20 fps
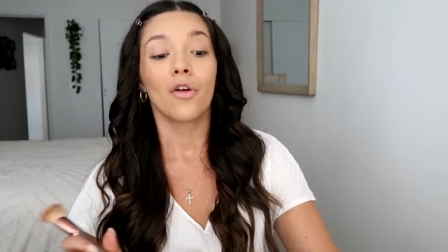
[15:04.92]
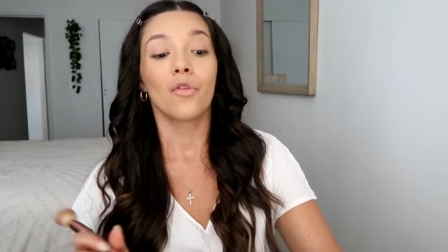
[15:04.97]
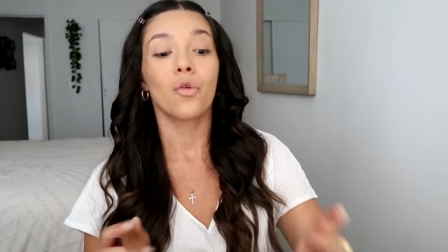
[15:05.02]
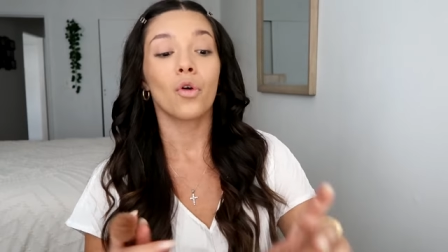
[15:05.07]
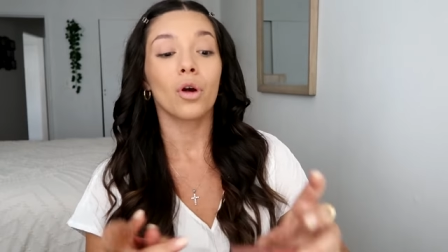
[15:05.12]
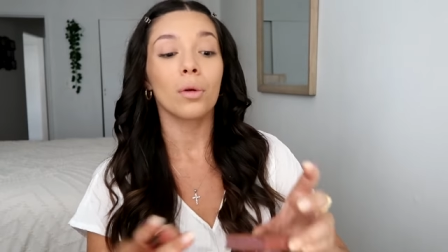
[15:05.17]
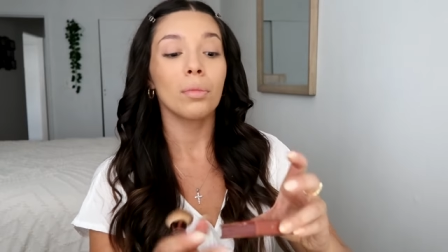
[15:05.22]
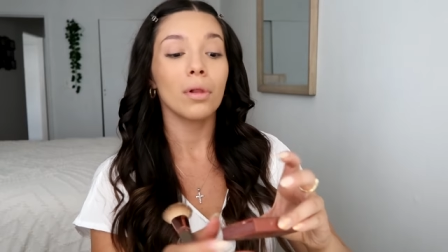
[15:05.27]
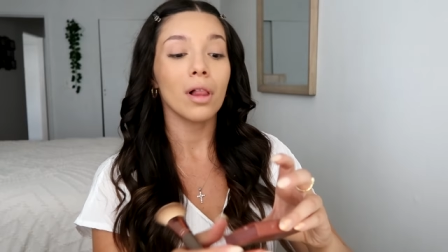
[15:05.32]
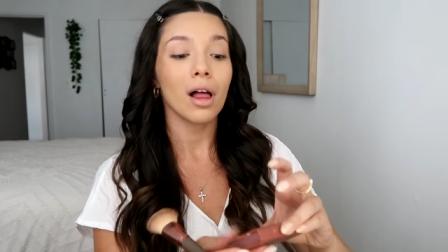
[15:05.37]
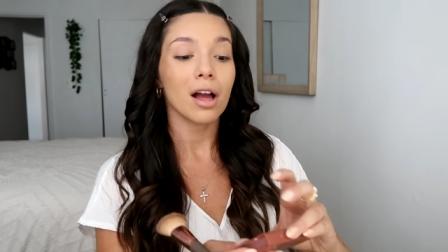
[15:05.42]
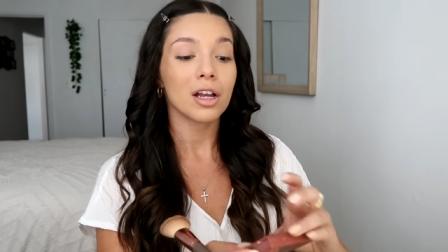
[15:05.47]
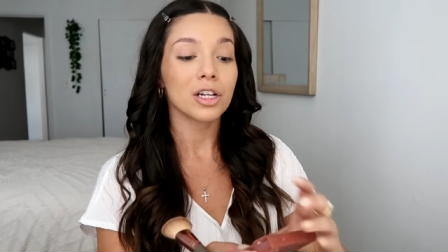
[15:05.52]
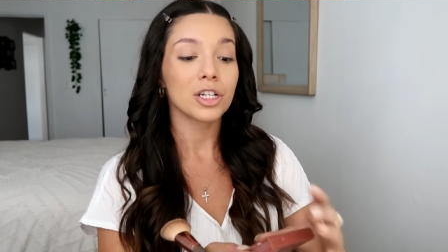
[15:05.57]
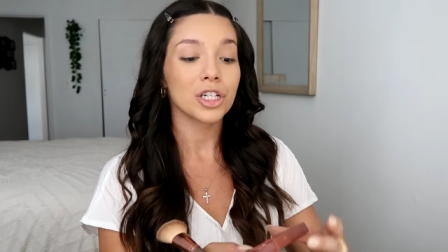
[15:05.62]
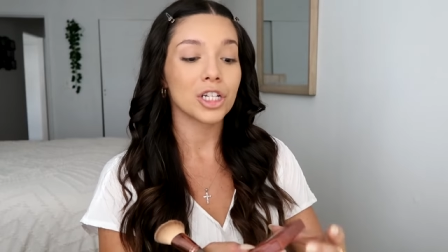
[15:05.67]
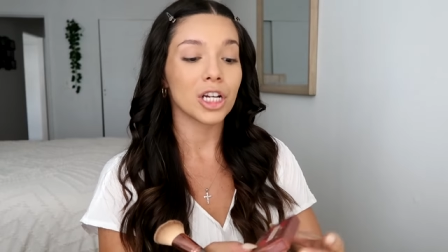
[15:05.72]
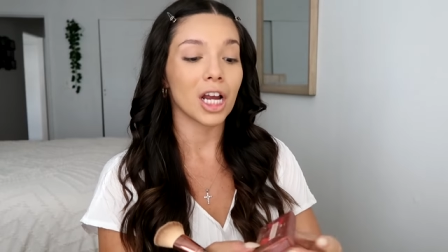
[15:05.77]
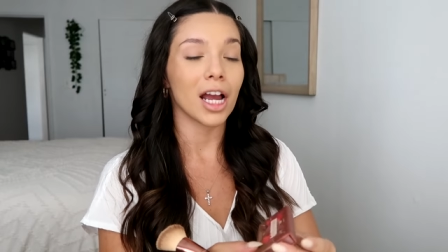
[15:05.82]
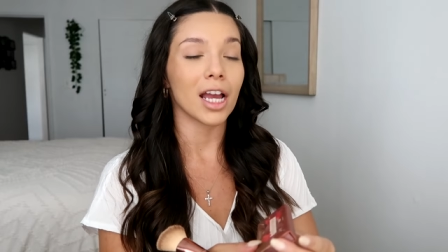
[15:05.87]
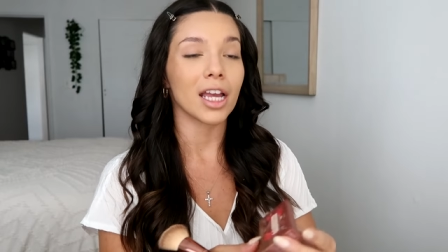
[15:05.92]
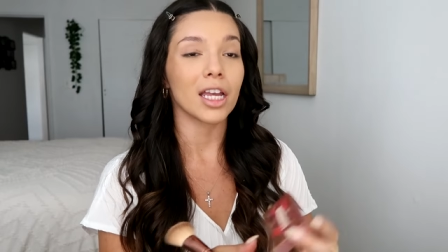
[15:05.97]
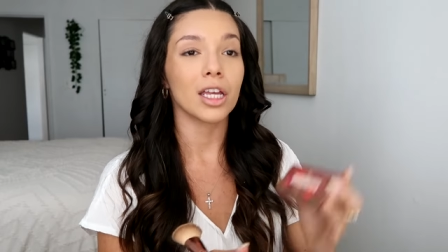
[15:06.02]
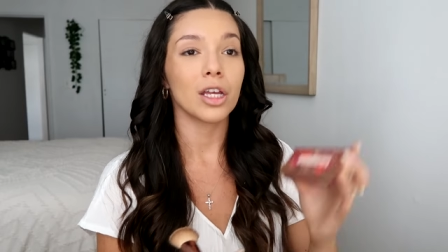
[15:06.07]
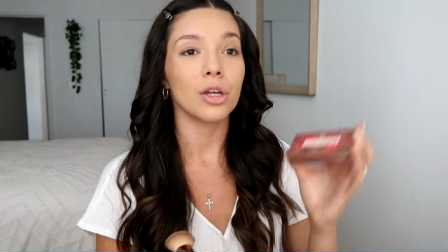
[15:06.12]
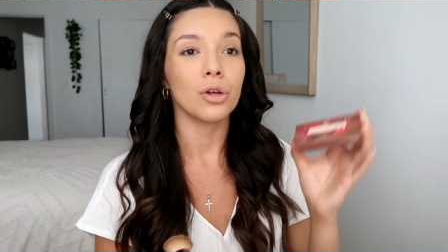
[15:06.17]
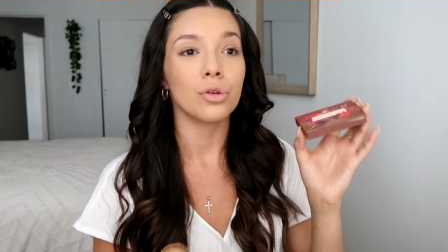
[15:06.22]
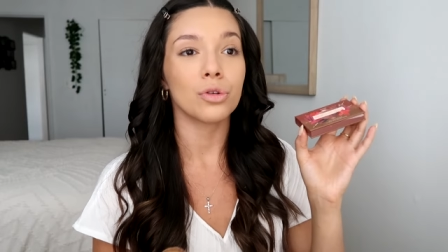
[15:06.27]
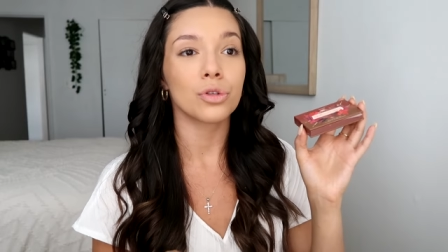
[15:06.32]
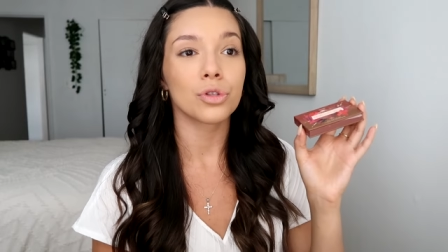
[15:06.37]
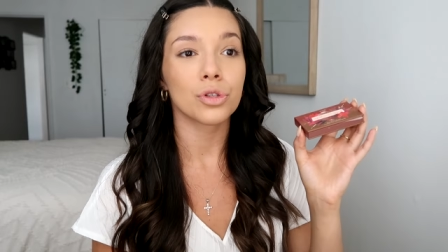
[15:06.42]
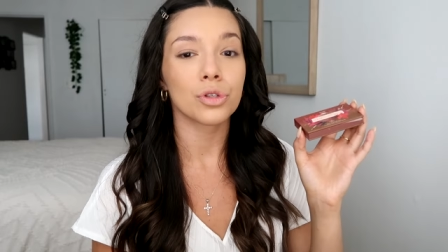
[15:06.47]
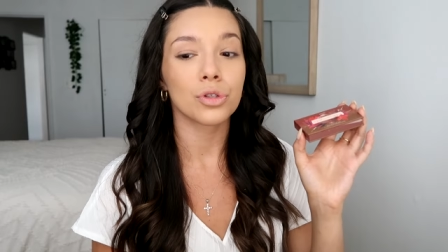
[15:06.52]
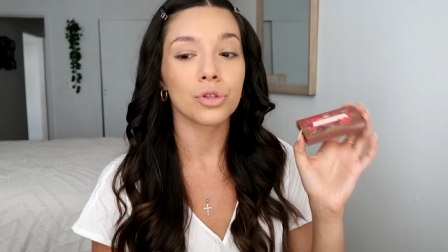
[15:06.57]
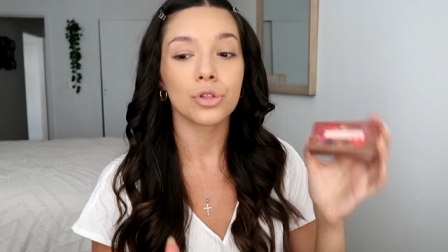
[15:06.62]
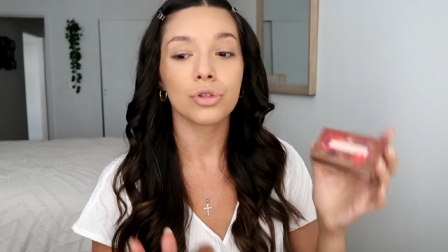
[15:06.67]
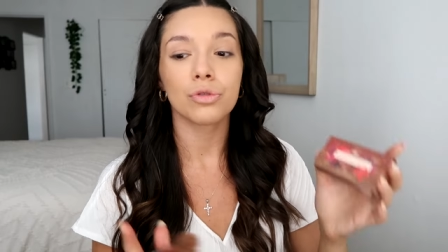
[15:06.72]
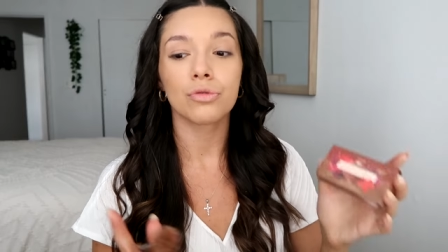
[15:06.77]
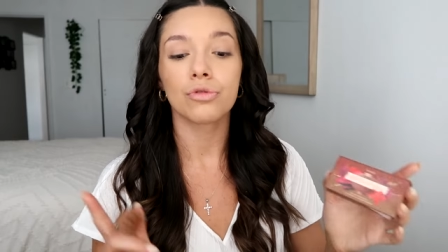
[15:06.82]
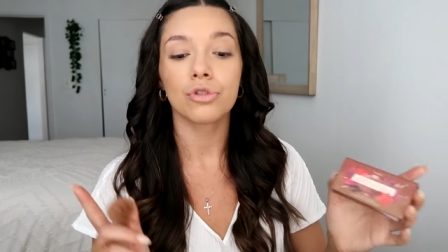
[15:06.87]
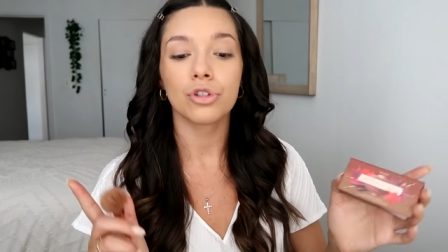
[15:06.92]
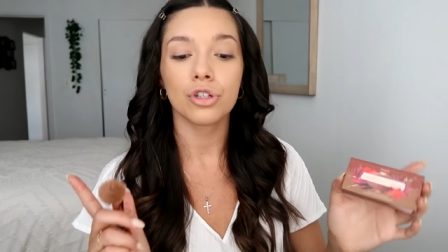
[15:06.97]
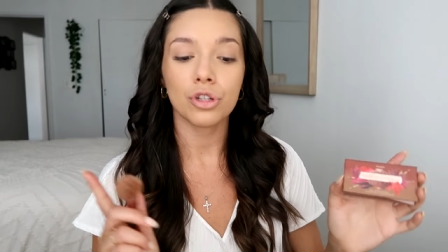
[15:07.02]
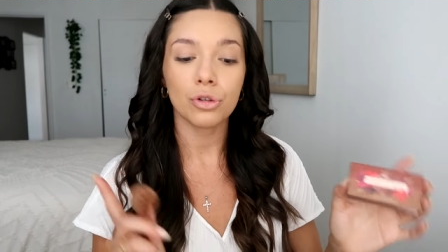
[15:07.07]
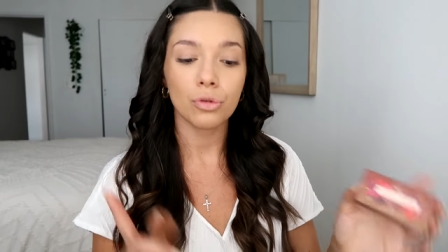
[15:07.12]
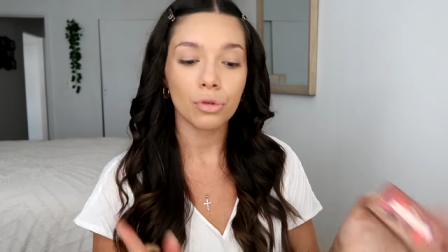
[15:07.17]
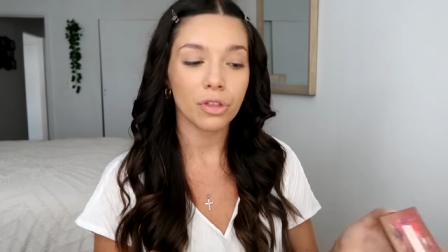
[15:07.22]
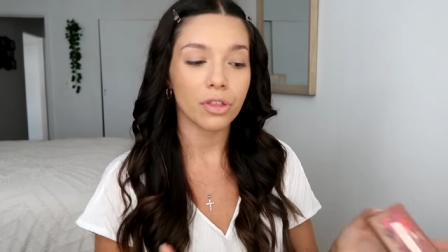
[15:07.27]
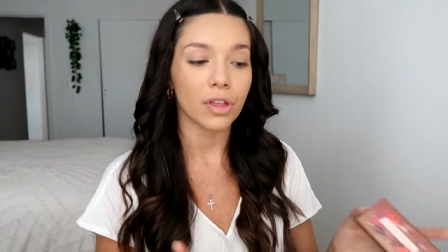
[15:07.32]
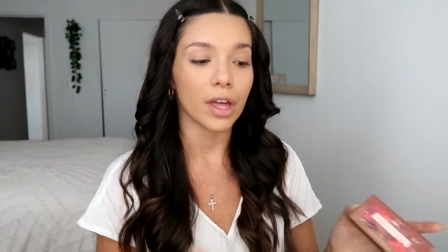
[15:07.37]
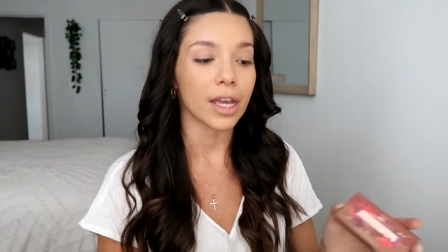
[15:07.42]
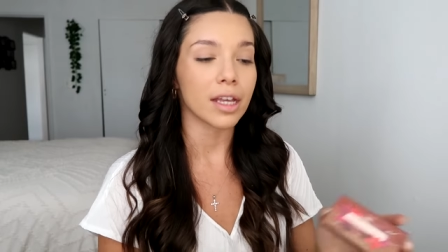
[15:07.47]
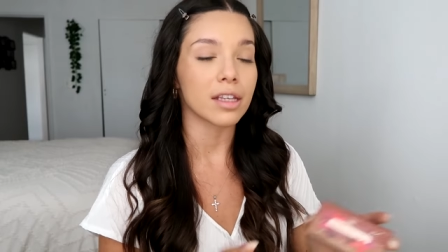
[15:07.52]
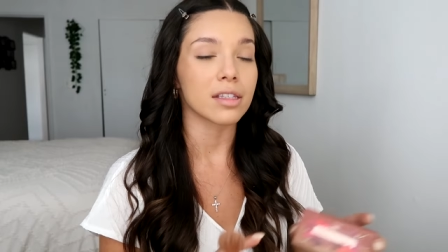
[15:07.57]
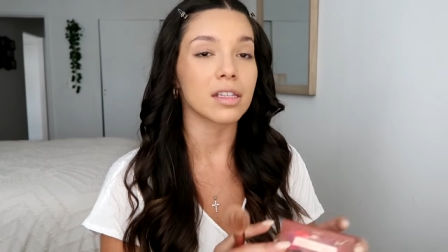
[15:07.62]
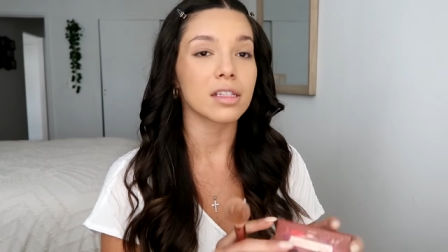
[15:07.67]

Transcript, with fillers: For blush, I use two things.